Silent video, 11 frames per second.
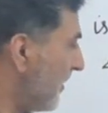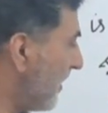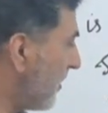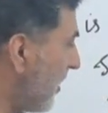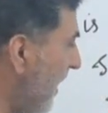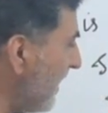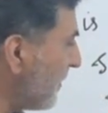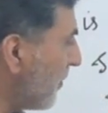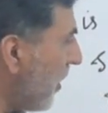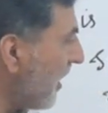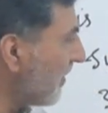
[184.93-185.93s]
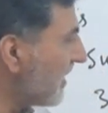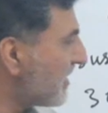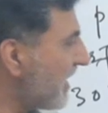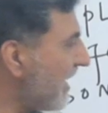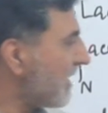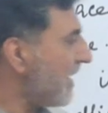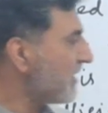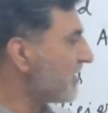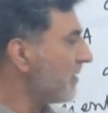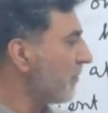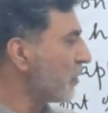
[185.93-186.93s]
The third is block will stay at
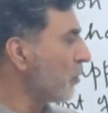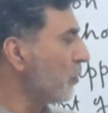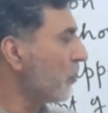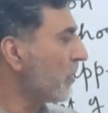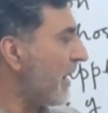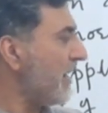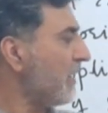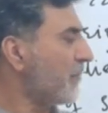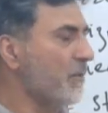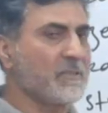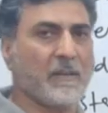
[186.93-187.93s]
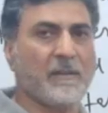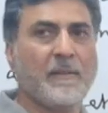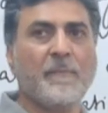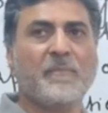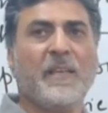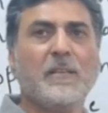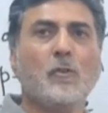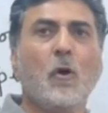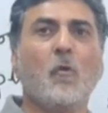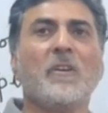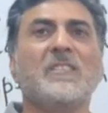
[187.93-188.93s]
rest due to kinetic friction. There is
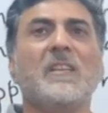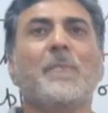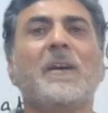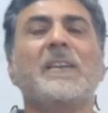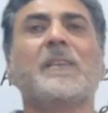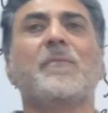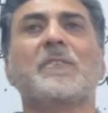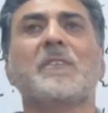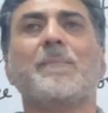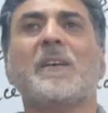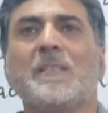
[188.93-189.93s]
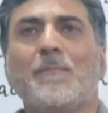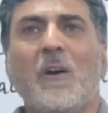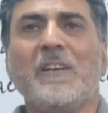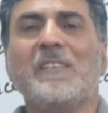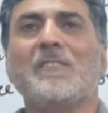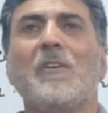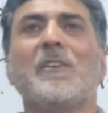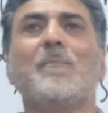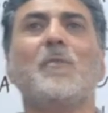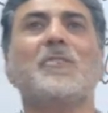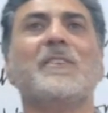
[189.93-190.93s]
no cost of kinetic friction because the body is not
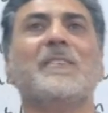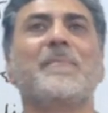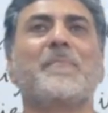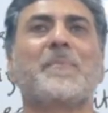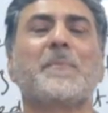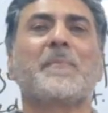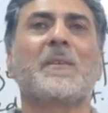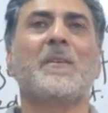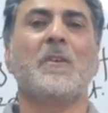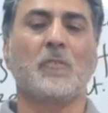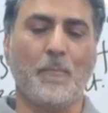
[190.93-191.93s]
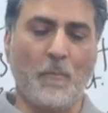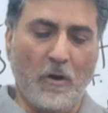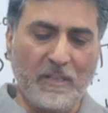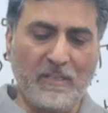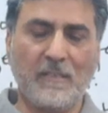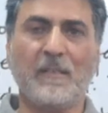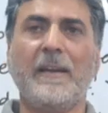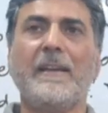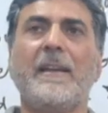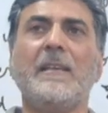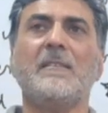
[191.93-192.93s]
in motion. So body is still
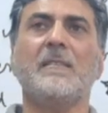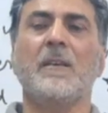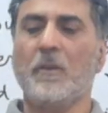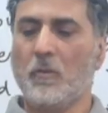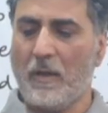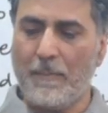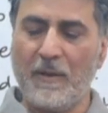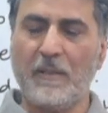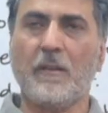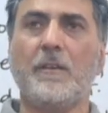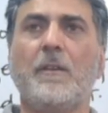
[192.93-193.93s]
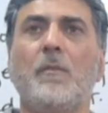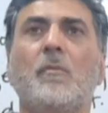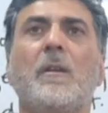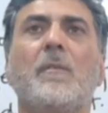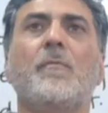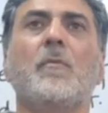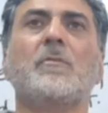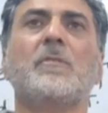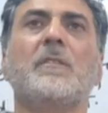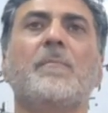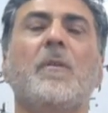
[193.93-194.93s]
at rest. You apply 30 Newton of
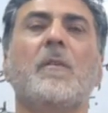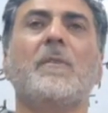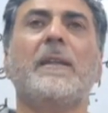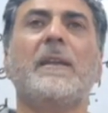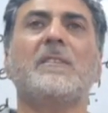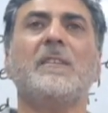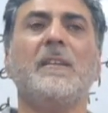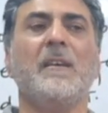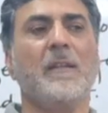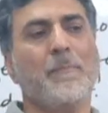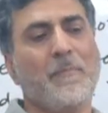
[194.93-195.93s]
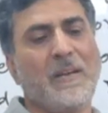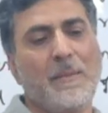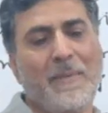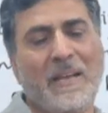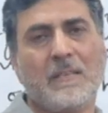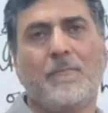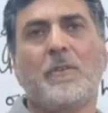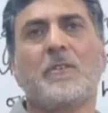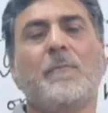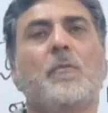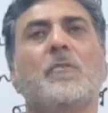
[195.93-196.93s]
force in the forward direction, but the maximum
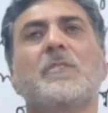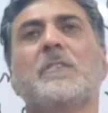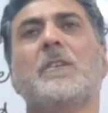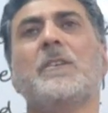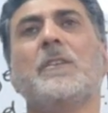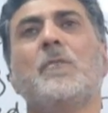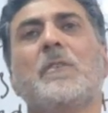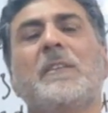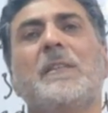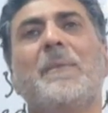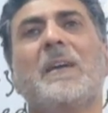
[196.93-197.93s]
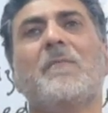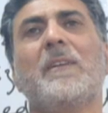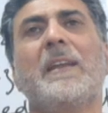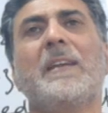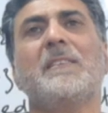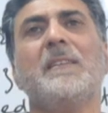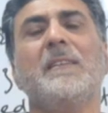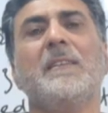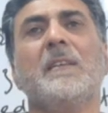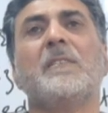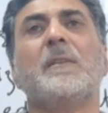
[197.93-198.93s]
frictional force is 30 Newton in the backward direction.
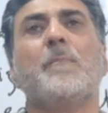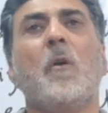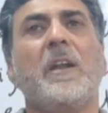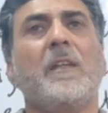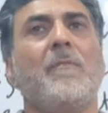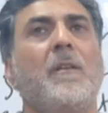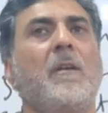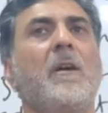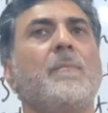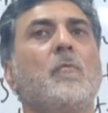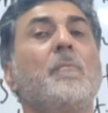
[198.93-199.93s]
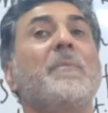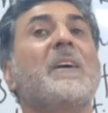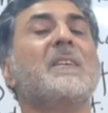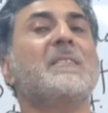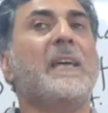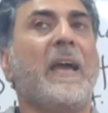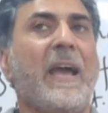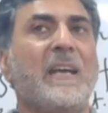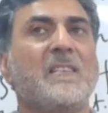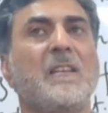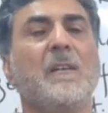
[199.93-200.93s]
The body will not move because the
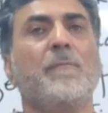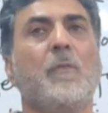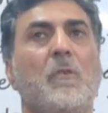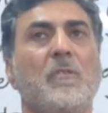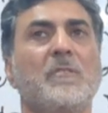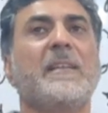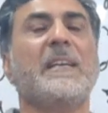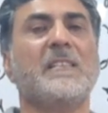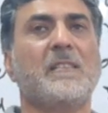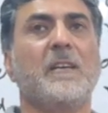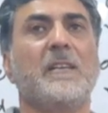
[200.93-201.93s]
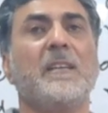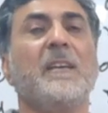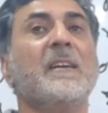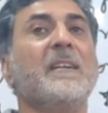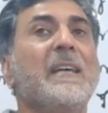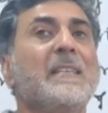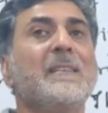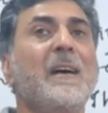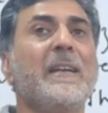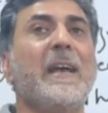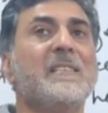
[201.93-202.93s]
external force, that is 30, does
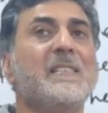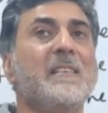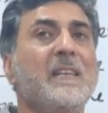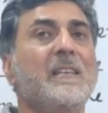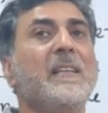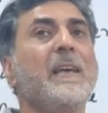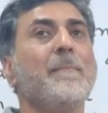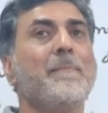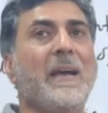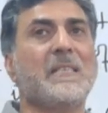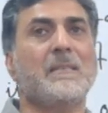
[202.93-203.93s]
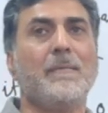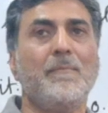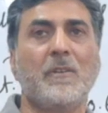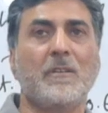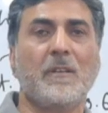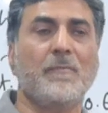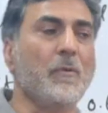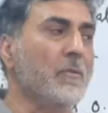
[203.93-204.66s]
not exceed the maximum frictional